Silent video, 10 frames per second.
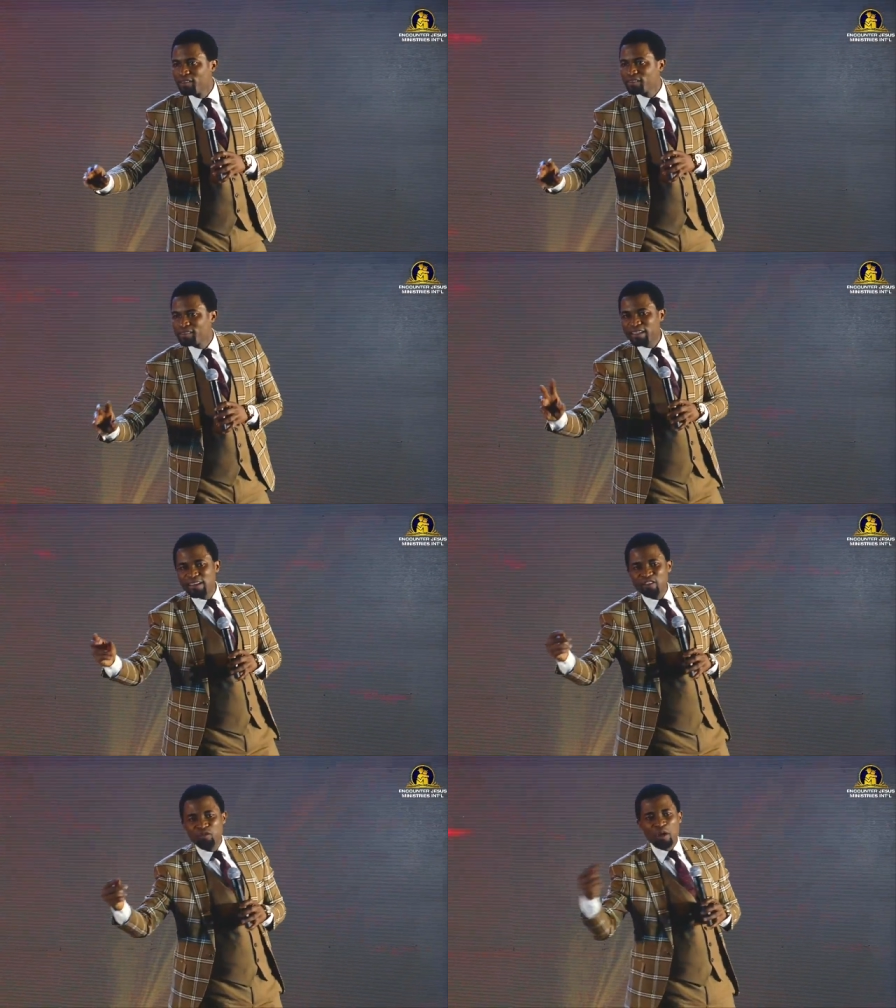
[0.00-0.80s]

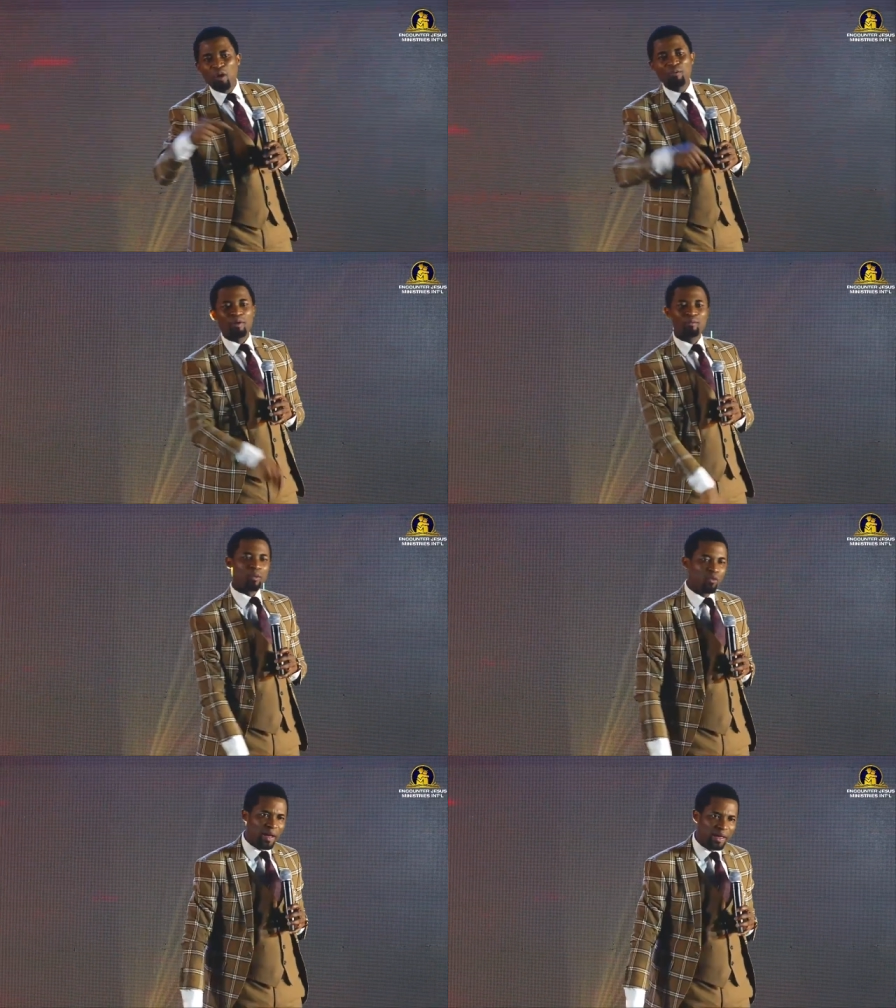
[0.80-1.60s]
sickness will come from
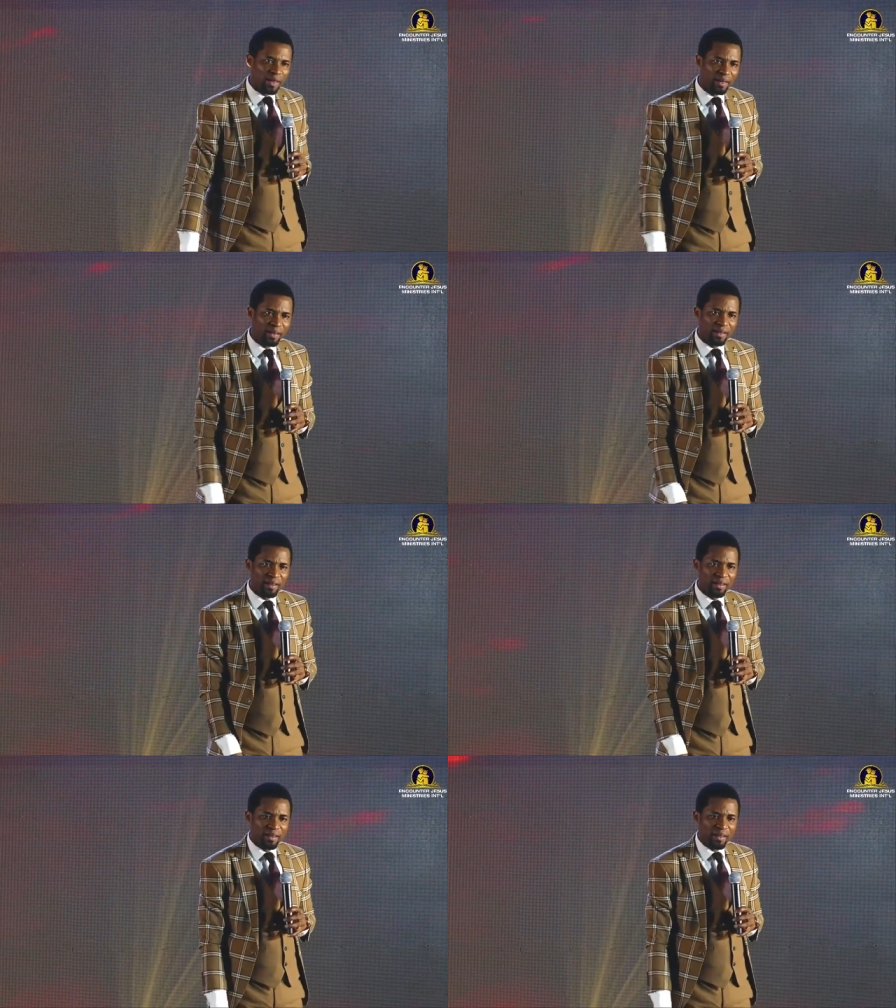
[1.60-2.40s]
somewhere.
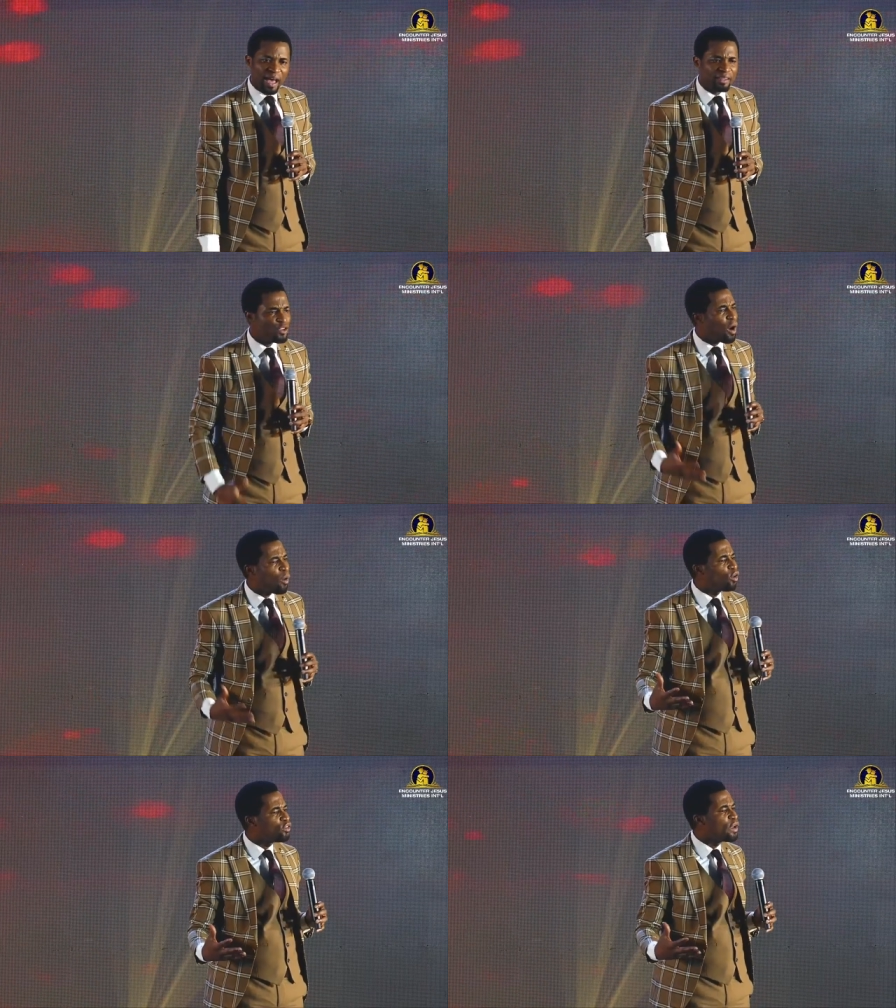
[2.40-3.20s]
And then you are
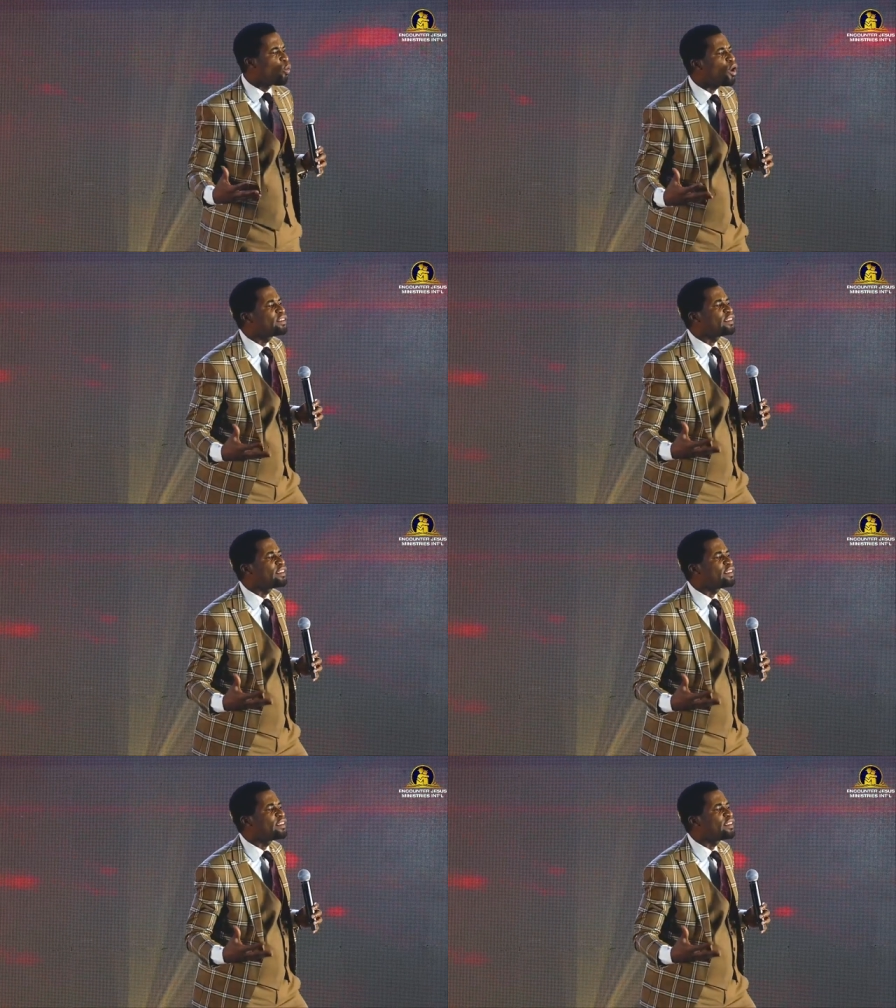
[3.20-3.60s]
wondering, what is